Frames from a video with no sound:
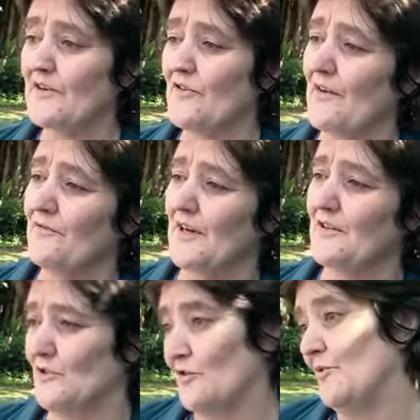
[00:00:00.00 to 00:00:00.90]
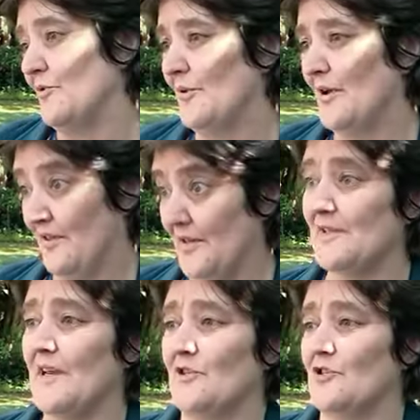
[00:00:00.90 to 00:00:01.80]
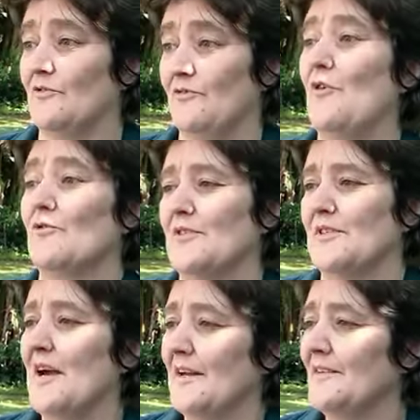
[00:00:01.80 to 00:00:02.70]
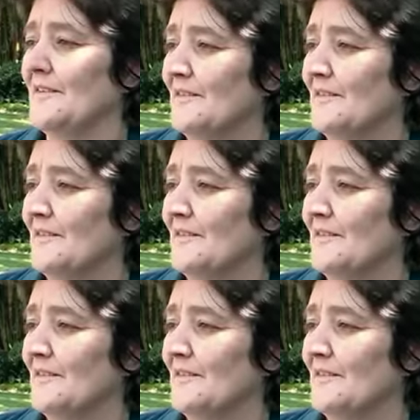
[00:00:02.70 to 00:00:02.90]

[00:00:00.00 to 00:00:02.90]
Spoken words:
traffic to this actual false site.